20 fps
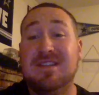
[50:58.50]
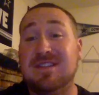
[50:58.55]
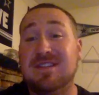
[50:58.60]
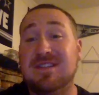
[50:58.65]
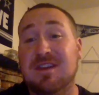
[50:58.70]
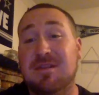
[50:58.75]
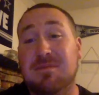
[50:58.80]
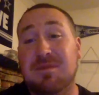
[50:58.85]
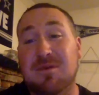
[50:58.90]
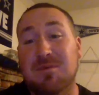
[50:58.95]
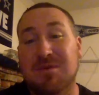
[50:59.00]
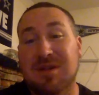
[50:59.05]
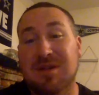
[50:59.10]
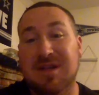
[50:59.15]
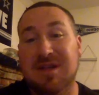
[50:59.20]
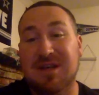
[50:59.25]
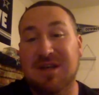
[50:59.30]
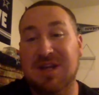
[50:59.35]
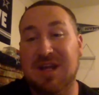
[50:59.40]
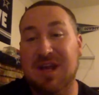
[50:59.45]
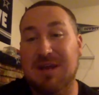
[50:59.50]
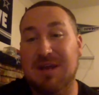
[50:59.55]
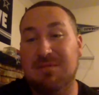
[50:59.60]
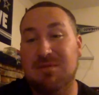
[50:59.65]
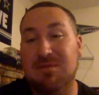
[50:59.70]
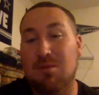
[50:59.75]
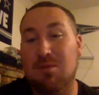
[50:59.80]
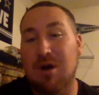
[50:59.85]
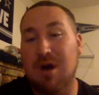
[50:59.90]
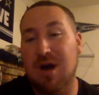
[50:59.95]
going to be a really good game to
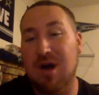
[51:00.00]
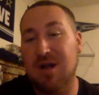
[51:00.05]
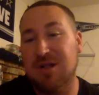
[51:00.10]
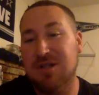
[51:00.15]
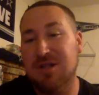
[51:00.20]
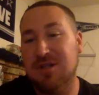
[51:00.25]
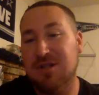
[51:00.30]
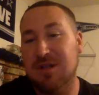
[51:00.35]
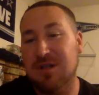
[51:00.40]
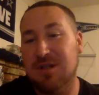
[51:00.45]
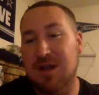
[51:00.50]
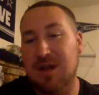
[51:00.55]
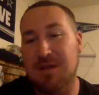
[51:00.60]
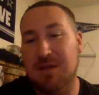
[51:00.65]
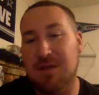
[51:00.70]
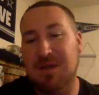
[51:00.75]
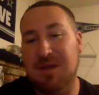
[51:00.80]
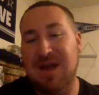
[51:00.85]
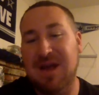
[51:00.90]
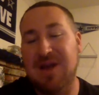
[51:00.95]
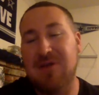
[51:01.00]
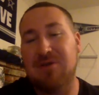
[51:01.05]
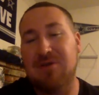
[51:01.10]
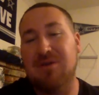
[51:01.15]
watch. I mean, I don't know,